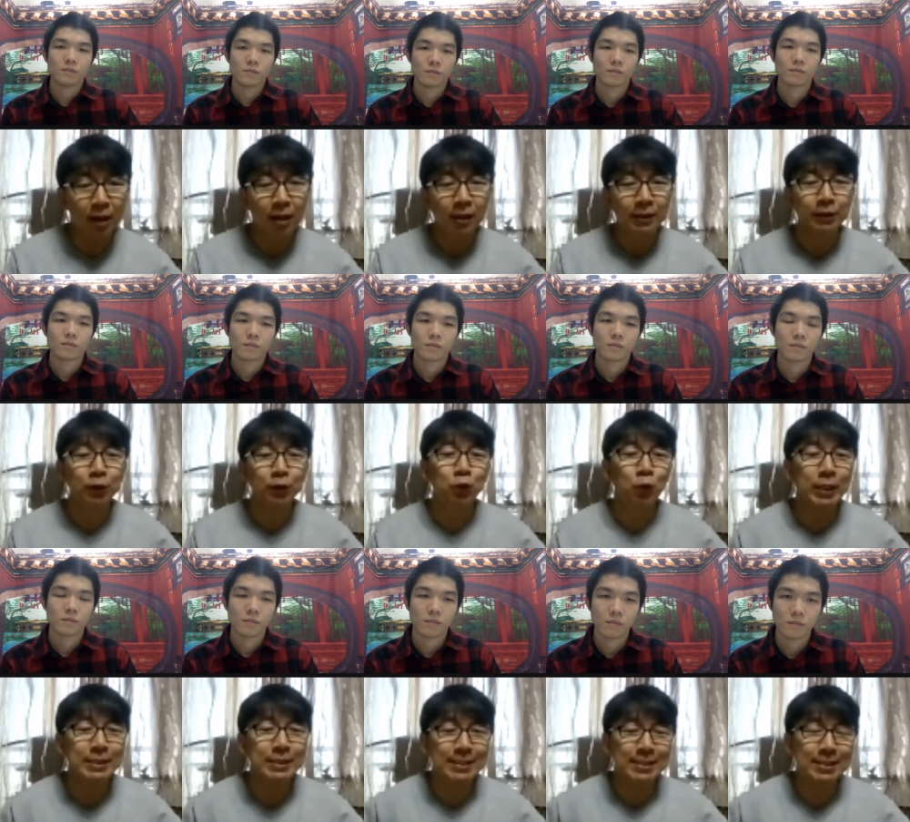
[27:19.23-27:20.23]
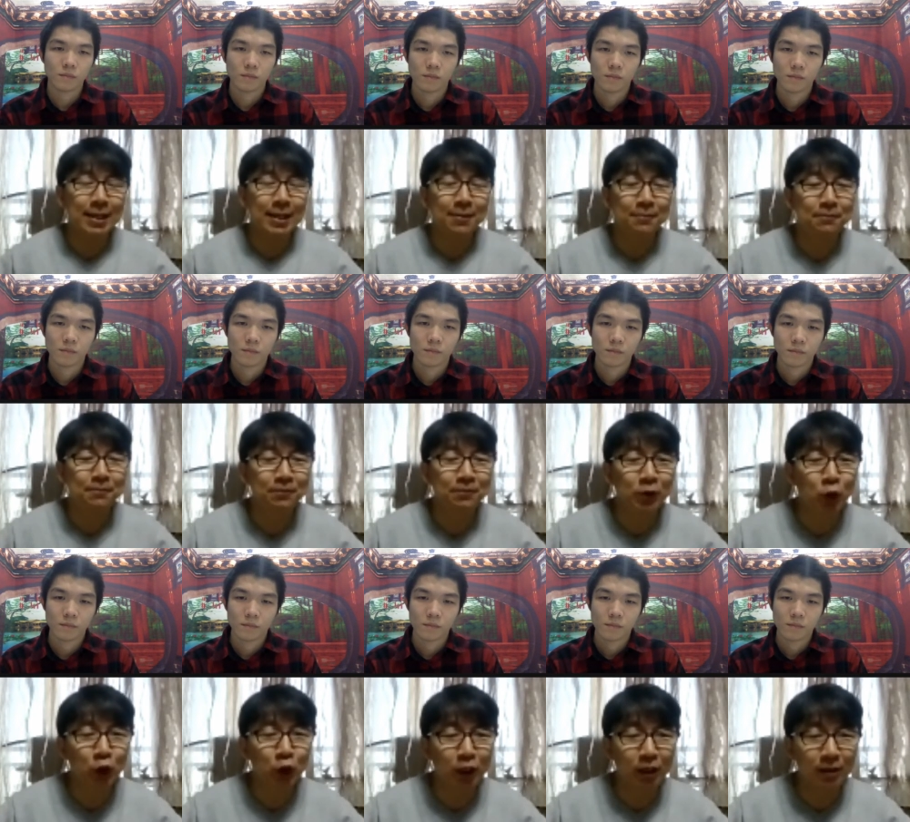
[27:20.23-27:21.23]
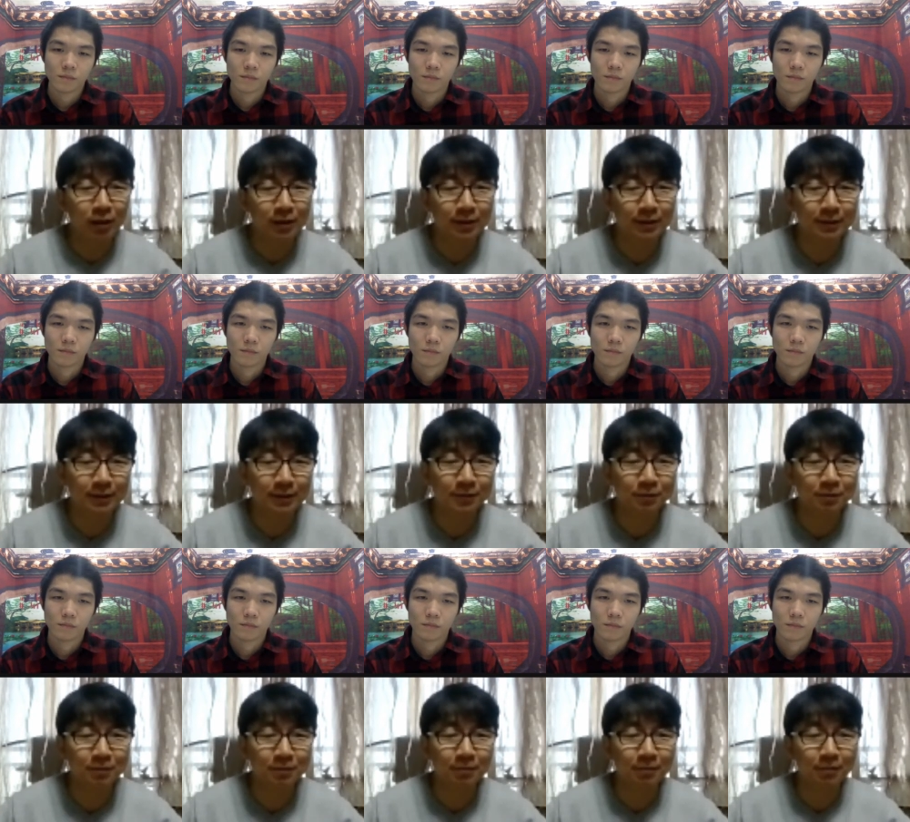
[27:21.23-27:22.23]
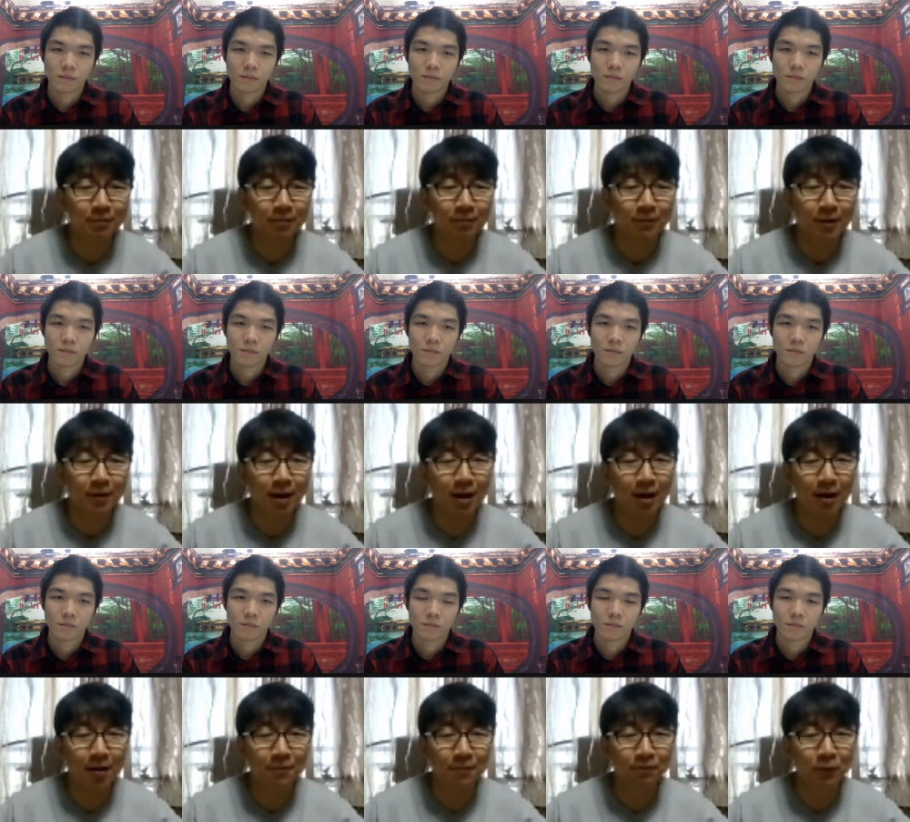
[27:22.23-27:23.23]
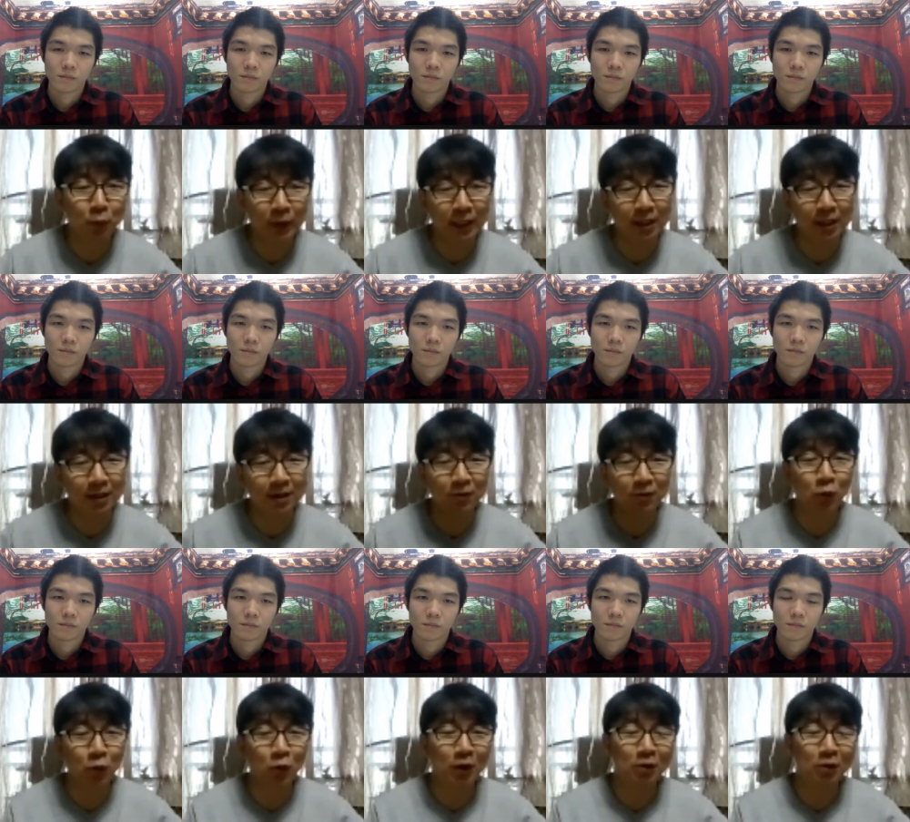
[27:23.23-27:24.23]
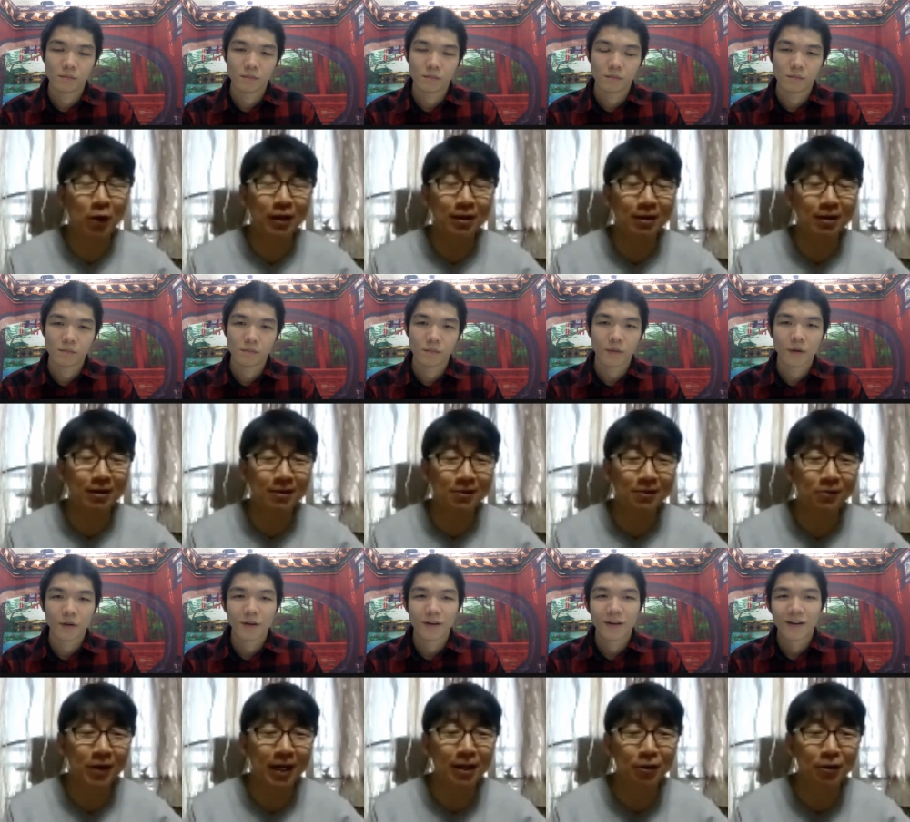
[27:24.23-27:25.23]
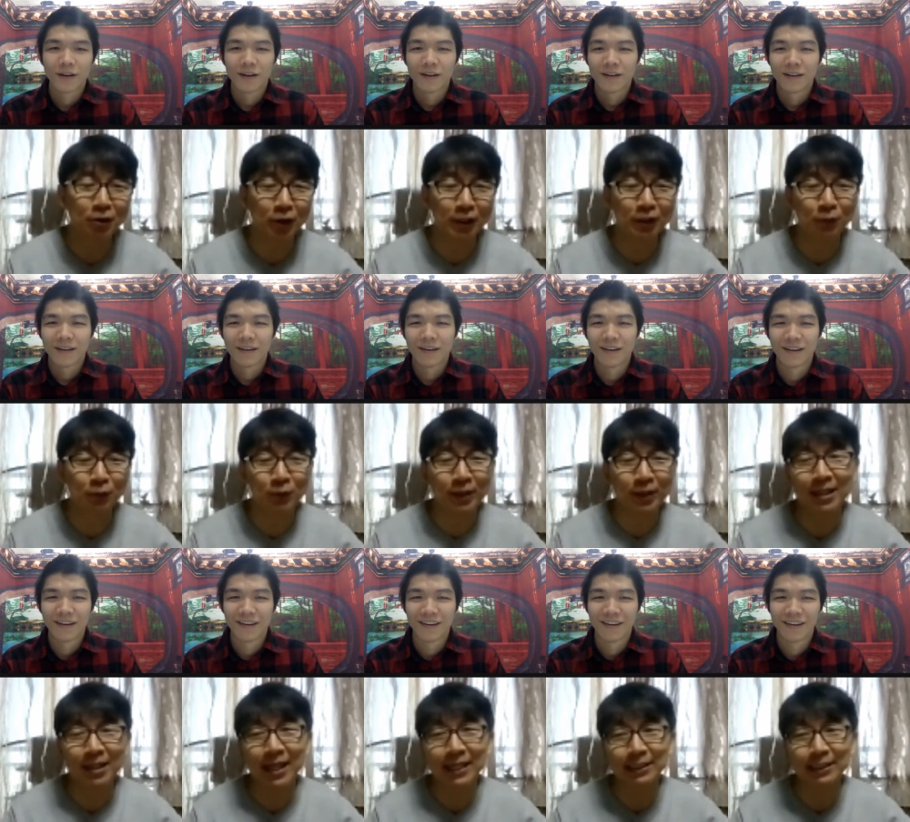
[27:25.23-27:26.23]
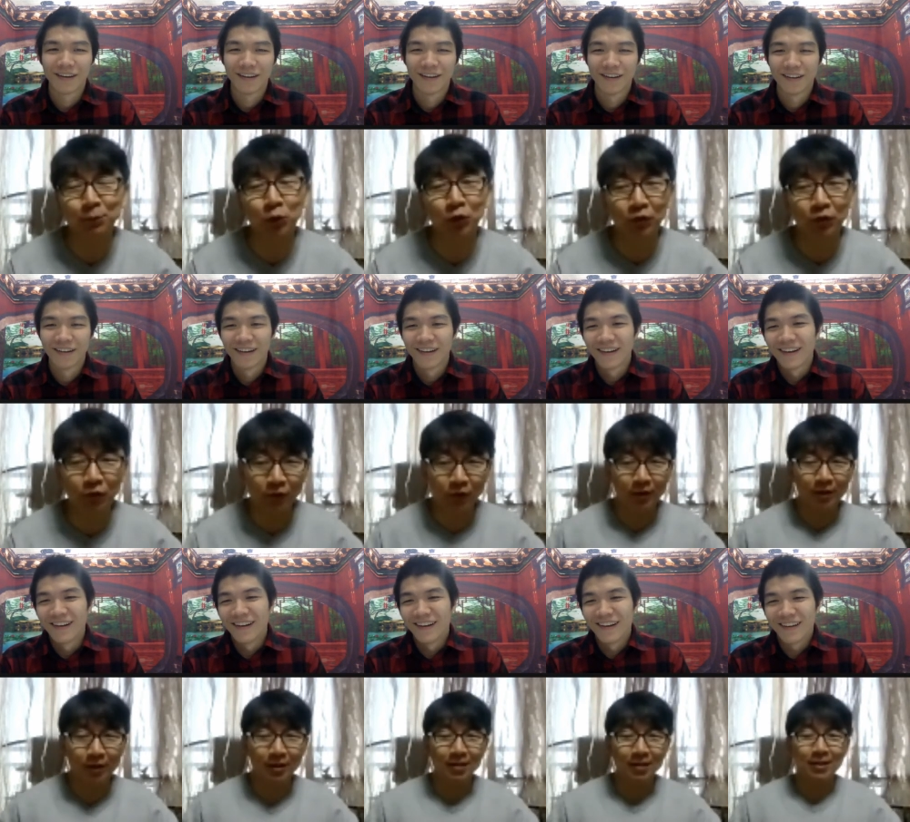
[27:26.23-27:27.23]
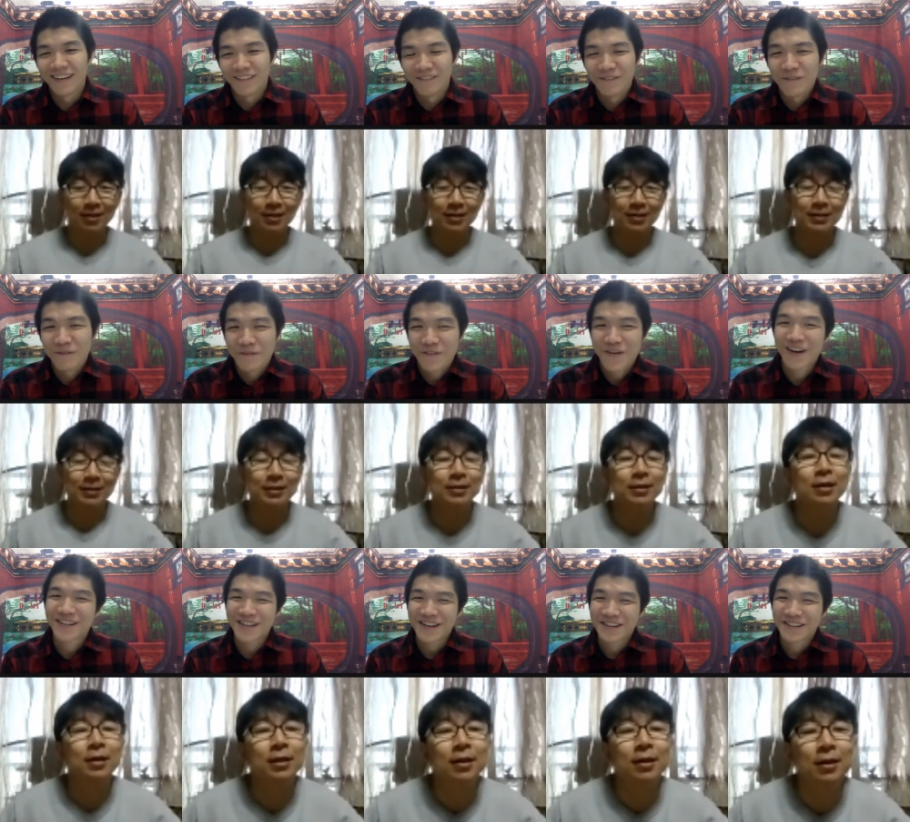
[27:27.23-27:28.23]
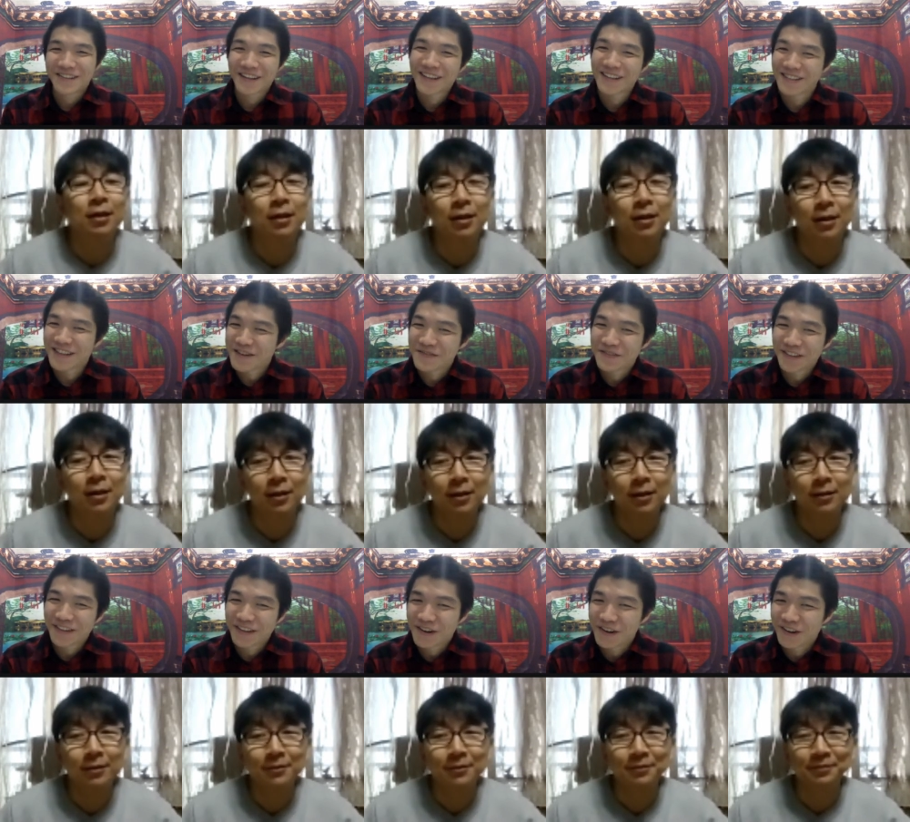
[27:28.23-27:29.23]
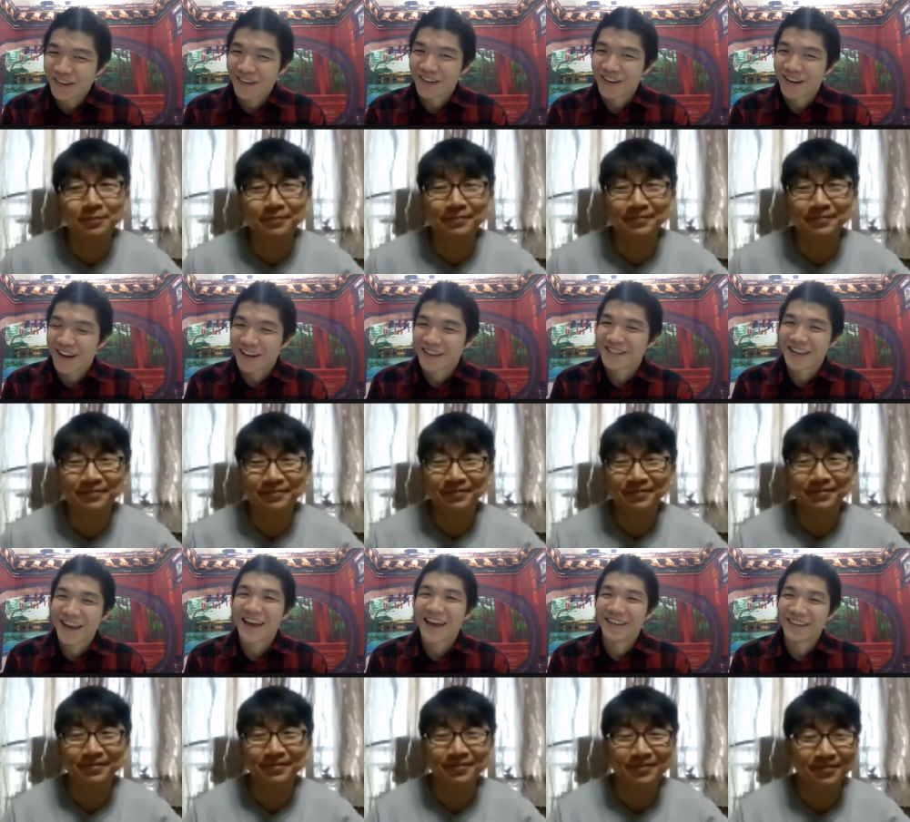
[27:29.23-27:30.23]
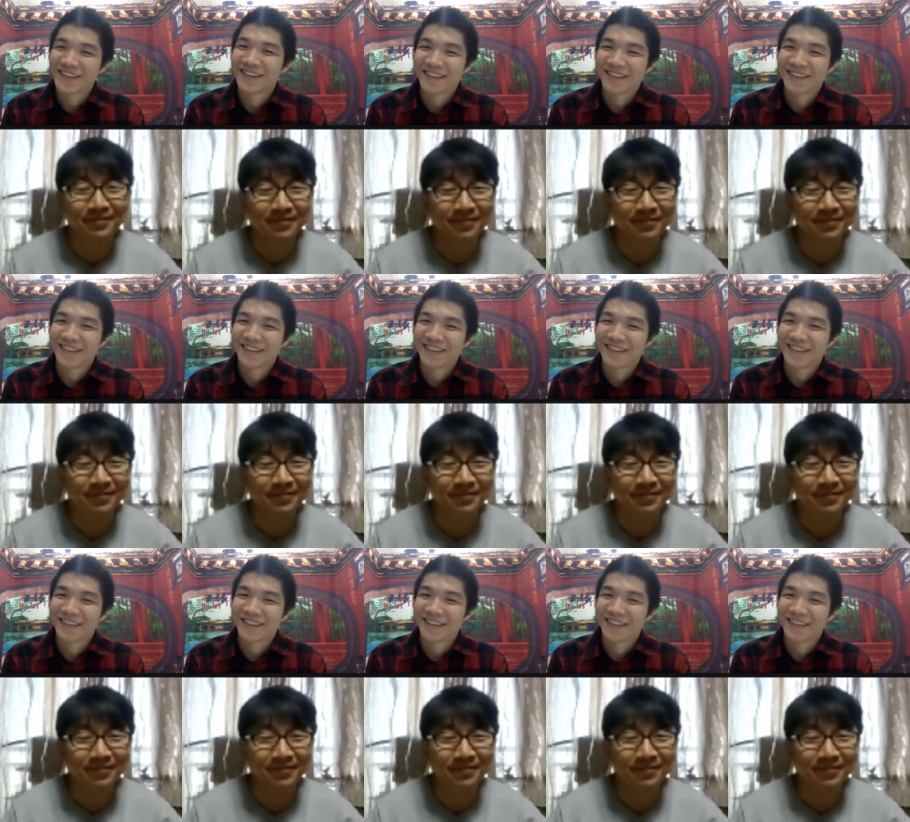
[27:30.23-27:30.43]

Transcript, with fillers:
Speaker 1: So, what's um, your um, opinion? What, what what
Speaker 2: are
Speaker 1: you going to play next move?
Speaker 2: First instinct is definitely uh, extend.